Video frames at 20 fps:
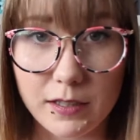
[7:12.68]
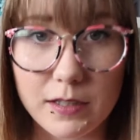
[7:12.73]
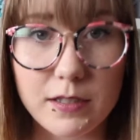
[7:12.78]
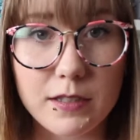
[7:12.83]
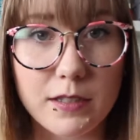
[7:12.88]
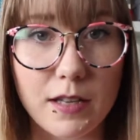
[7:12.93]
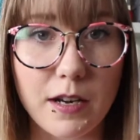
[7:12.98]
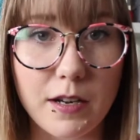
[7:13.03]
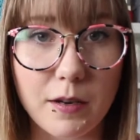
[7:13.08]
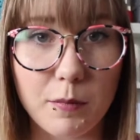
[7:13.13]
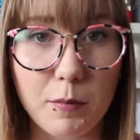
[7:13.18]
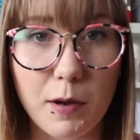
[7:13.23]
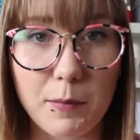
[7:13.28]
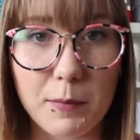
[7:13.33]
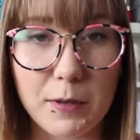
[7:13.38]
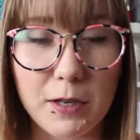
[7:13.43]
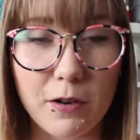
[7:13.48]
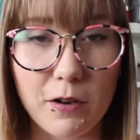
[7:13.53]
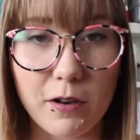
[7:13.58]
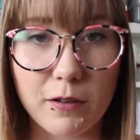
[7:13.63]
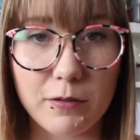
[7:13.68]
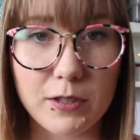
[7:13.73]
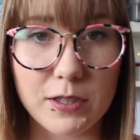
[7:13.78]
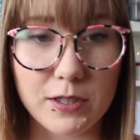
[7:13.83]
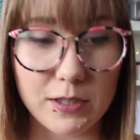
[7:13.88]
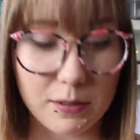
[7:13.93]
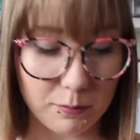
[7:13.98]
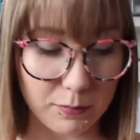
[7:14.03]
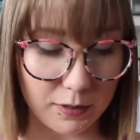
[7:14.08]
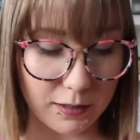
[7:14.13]
send a puppy off to
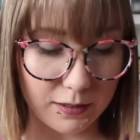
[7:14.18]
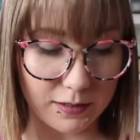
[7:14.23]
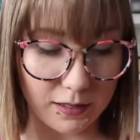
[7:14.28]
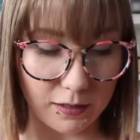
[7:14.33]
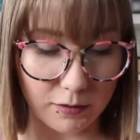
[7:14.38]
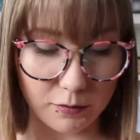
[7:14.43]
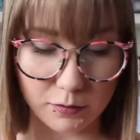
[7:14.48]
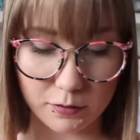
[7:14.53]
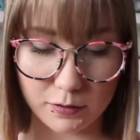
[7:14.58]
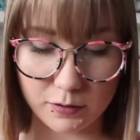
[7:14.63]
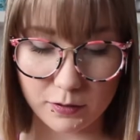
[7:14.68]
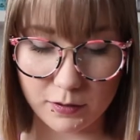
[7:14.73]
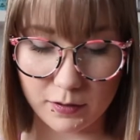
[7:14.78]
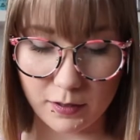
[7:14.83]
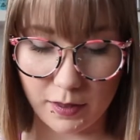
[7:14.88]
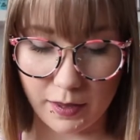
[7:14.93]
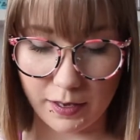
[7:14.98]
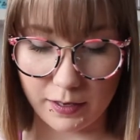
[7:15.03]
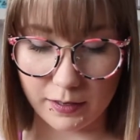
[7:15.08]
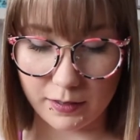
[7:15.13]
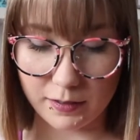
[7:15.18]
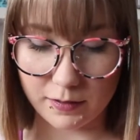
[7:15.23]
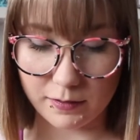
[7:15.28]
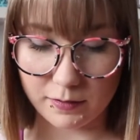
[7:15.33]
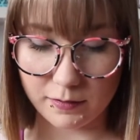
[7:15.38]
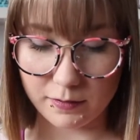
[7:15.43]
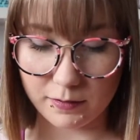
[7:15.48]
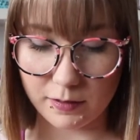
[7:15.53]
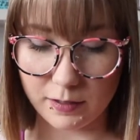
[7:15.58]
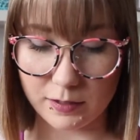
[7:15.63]
somebody's house that
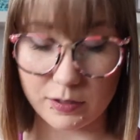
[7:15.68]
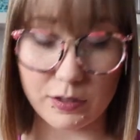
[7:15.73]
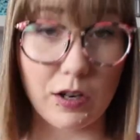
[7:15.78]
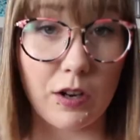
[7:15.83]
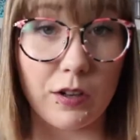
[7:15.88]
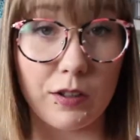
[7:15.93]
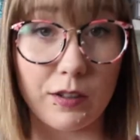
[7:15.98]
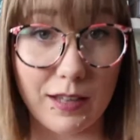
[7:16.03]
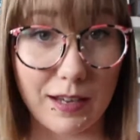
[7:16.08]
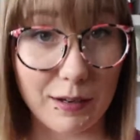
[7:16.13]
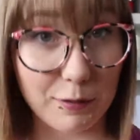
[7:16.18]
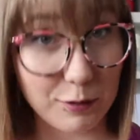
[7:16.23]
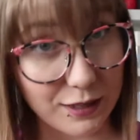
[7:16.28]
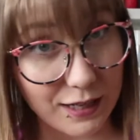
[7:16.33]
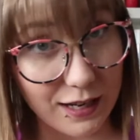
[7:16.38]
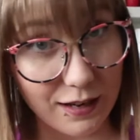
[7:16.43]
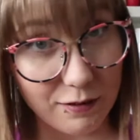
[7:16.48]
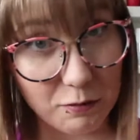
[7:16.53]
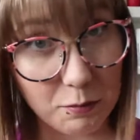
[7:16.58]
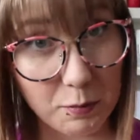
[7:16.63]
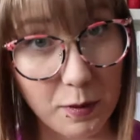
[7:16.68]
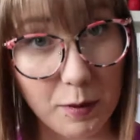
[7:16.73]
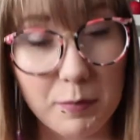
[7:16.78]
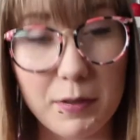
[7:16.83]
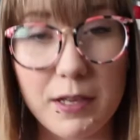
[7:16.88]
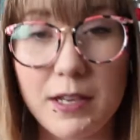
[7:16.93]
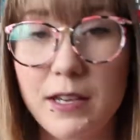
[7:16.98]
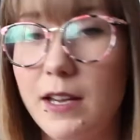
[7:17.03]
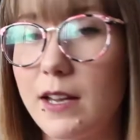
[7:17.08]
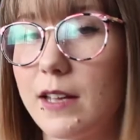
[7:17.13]
is not allowed to have a
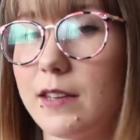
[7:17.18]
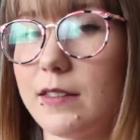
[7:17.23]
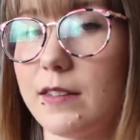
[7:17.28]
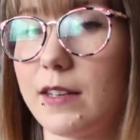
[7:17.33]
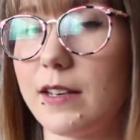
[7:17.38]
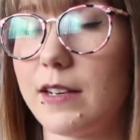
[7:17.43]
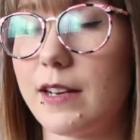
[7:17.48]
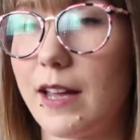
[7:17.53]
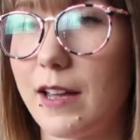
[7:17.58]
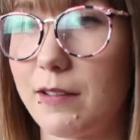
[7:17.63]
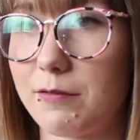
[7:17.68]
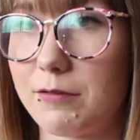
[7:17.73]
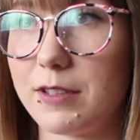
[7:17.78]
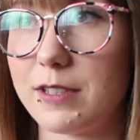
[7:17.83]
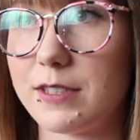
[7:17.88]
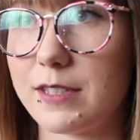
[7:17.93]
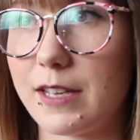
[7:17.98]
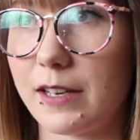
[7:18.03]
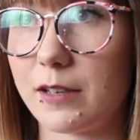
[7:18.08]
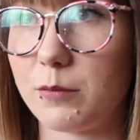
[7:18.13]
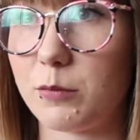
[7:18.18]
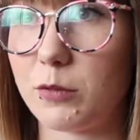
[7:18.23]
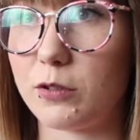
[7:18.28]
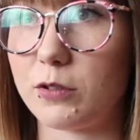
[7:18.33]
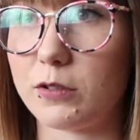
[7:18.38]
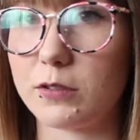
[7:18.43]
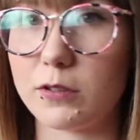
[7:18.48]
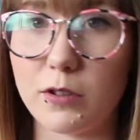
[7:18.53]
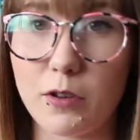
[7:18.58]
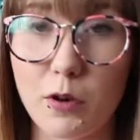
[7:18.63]
puppy and then have this
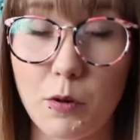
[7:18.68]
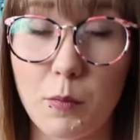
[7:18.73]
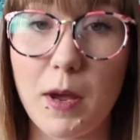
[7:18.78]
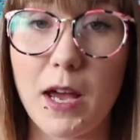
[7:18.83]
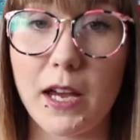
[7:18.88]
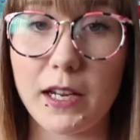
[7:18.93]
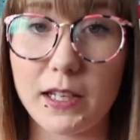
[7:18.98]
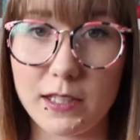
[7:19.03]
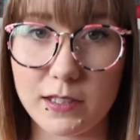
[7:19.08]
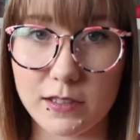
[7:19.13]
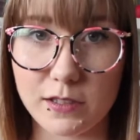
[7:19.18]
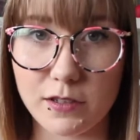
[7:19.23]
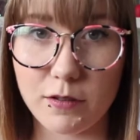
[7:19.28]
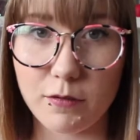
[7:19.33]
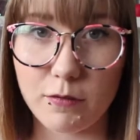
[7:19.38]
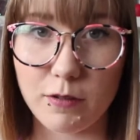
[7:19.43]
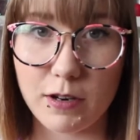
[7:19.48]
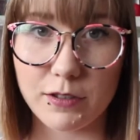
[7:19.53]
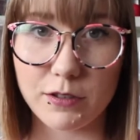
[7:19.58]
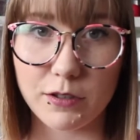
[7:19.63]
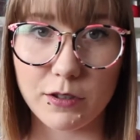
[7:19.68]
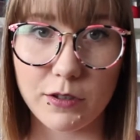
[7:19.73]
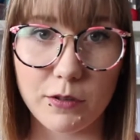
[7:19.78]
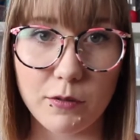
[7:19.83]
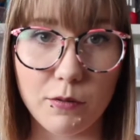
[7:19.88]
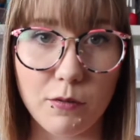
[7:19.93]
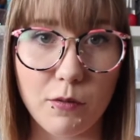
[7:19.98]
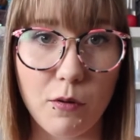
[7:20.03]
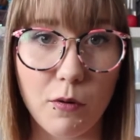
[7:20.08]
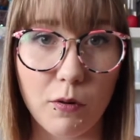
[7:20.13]
animal go back into the
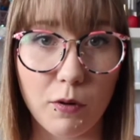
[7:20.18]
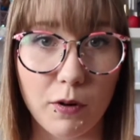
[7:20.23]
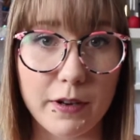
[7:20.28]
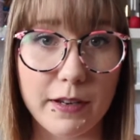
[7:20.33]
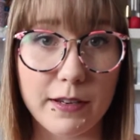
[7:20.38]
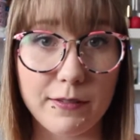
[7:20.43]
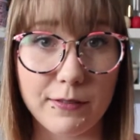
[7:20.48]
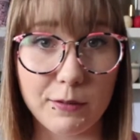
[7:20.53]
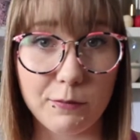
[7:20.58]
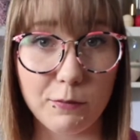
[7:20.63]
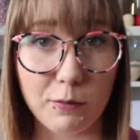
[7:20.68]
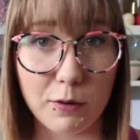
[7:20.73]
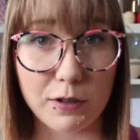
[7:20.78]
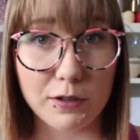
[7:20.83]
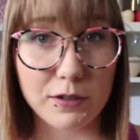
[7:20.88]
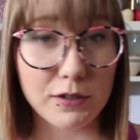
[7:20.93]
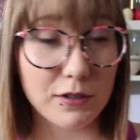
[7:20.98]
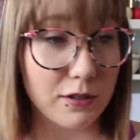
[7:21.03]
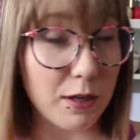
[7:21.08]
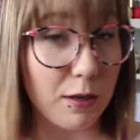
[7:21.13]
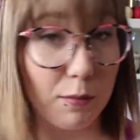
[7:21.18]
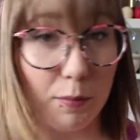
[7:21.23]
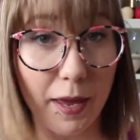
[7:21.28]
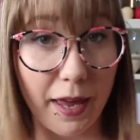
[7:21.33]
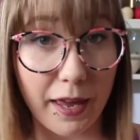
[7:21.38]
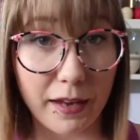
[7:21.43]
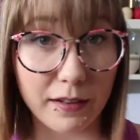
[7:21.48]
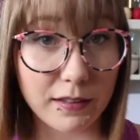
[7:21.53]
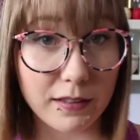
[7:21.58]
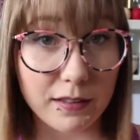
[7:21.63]
rescue or even worse, be
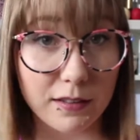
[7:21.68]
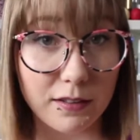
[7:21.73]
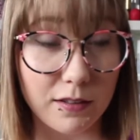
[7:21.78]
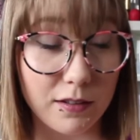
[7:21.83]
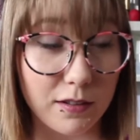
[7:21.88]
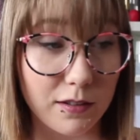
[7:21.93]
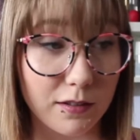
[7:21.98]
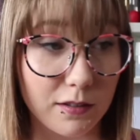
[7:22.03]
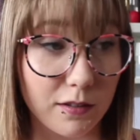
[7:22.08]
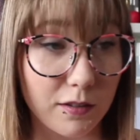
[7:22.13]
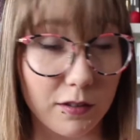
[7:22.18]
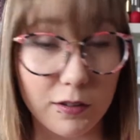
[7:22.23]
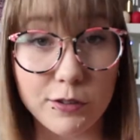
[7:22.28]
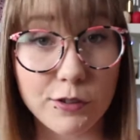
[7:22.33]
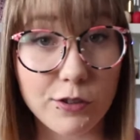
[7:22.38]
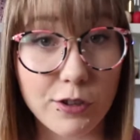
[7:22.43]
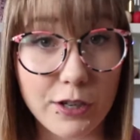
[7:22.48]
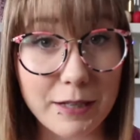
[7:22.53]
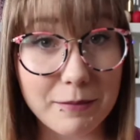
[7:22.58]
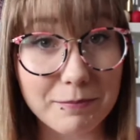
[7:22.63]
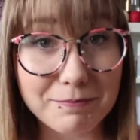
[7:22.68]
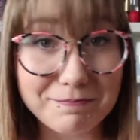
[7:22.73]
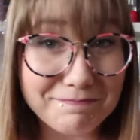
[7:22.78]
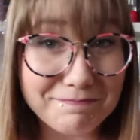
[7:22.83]
abandoned on the street.